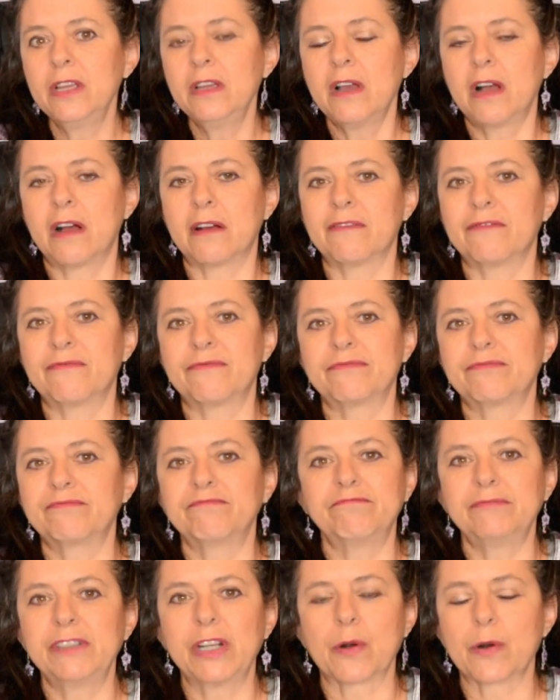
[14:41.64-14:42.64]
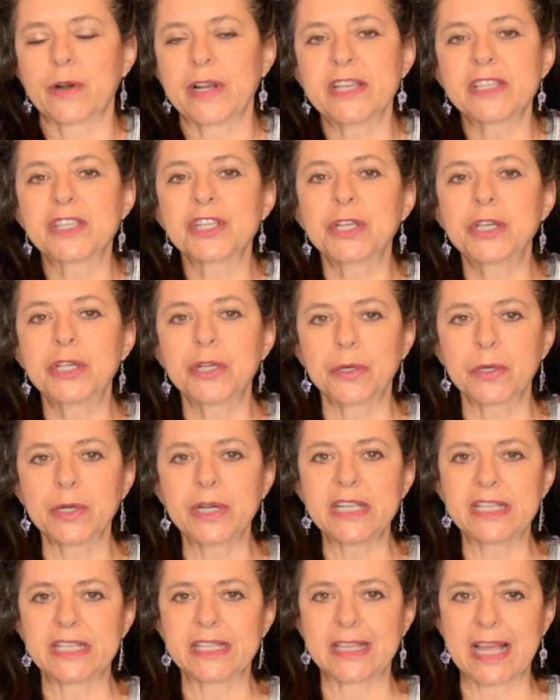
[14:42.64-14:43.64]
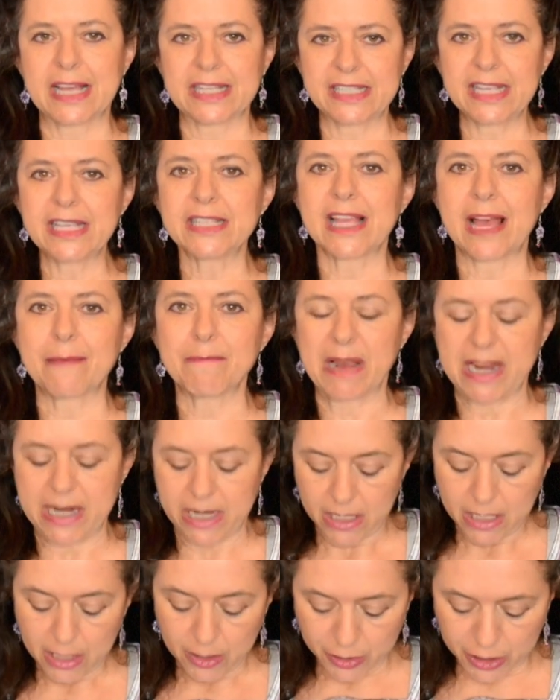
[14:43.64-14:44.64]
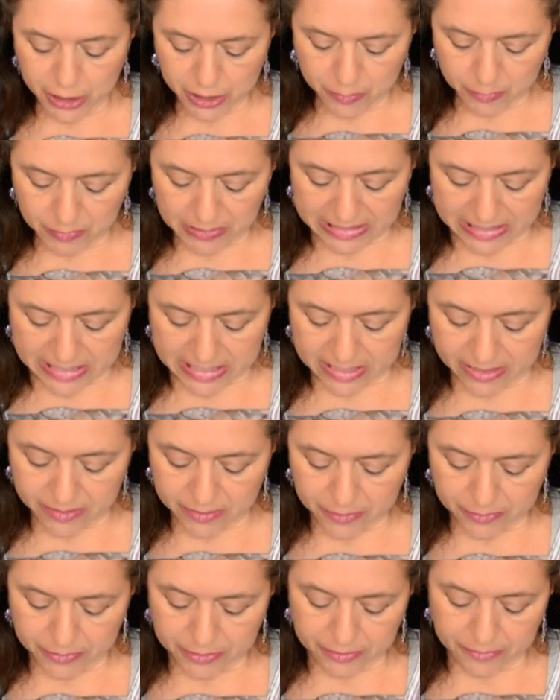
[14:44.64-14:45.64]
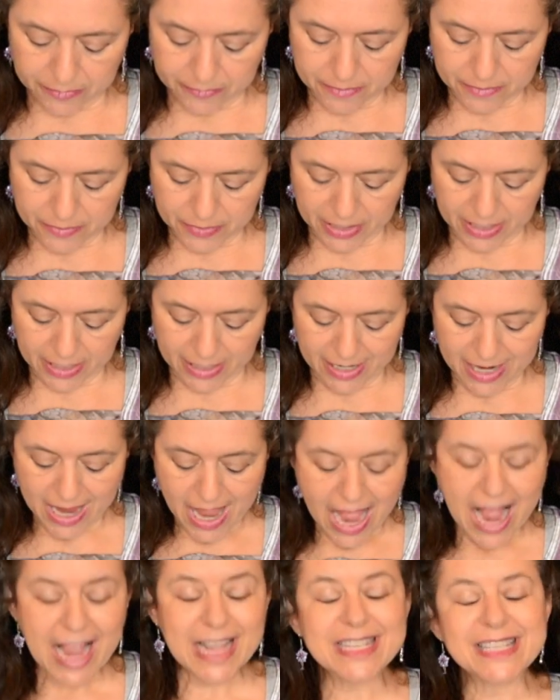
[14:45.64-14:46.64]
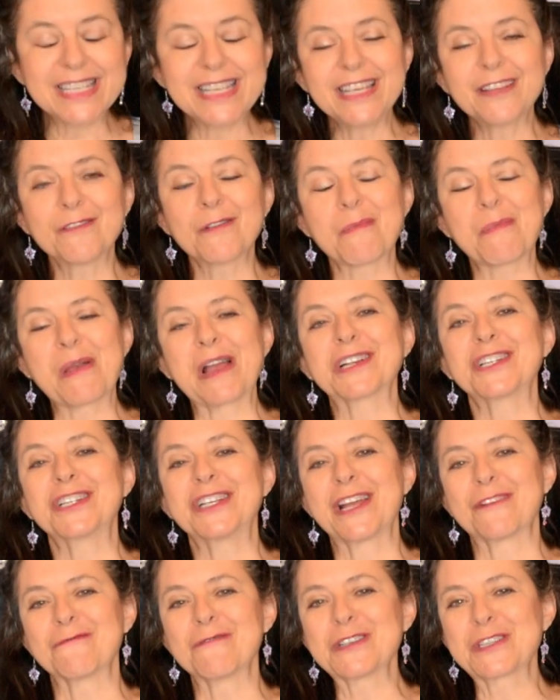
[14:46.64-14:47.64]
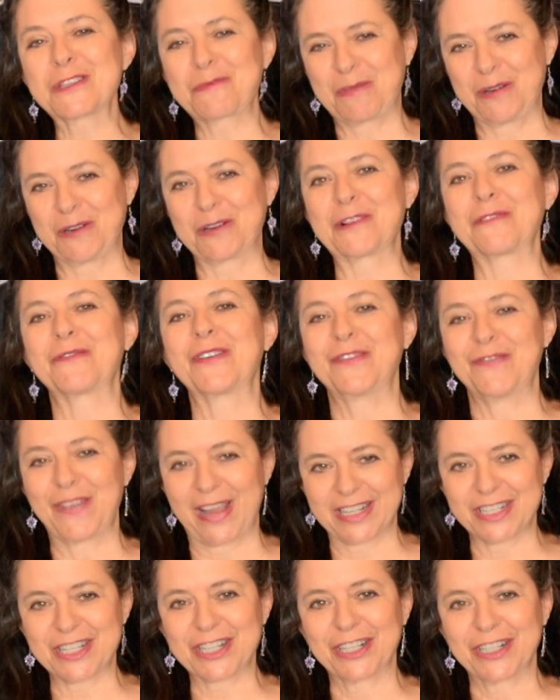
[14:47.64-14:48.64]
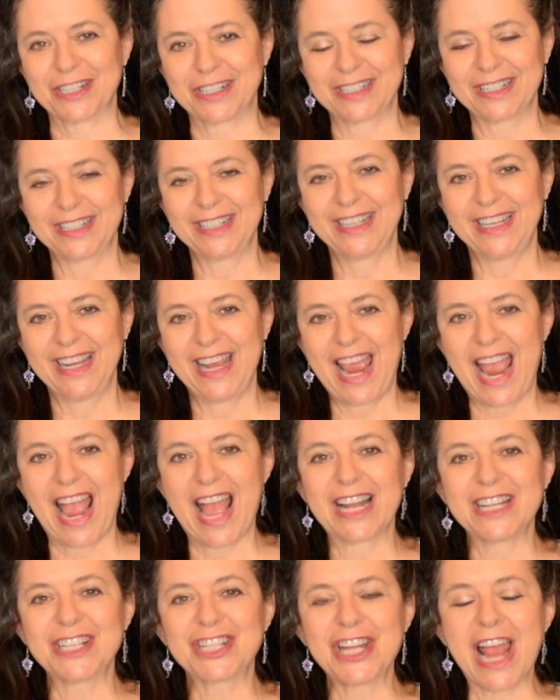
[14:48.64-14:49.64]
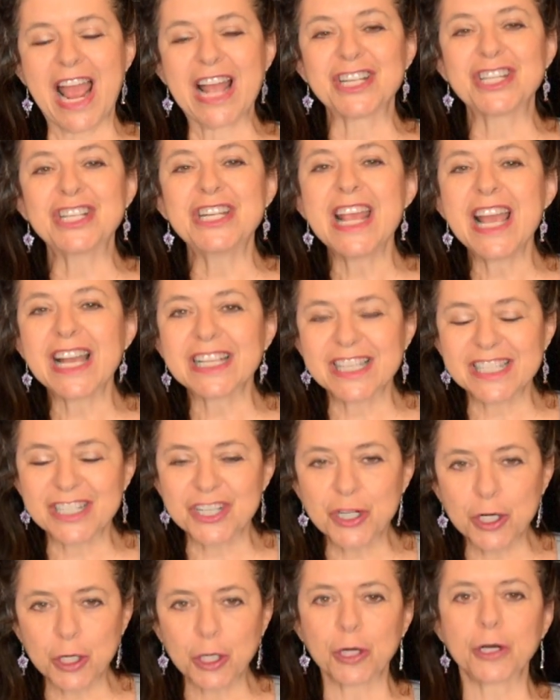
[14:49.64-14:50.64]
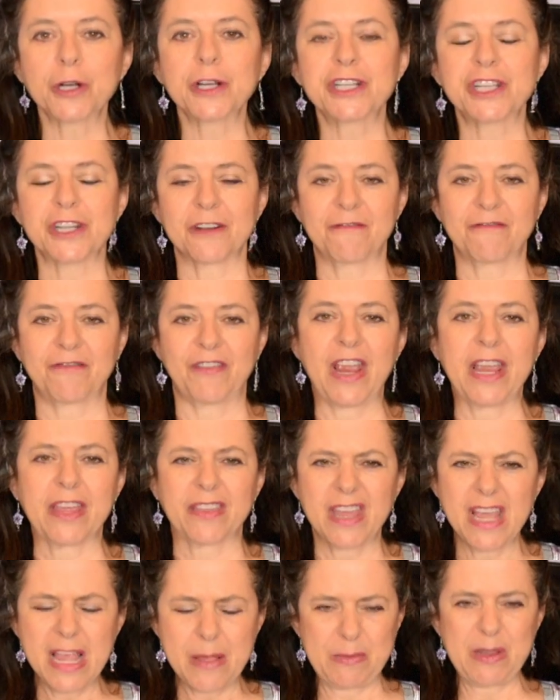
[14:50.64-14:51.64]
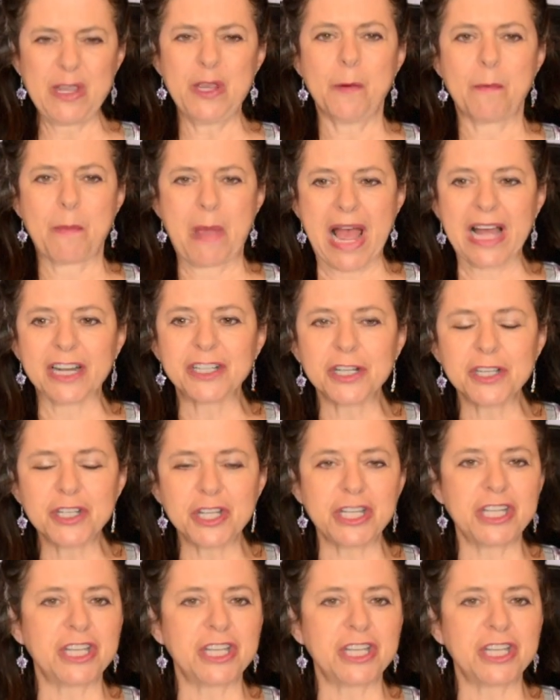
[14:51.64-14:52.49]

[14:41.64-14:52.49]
of or insecurities in that sense, that might just really hinder you, okay? I see in Rebekah, she had a real spirit of adventure. And she had such courage and faith. I mean, can you imagine?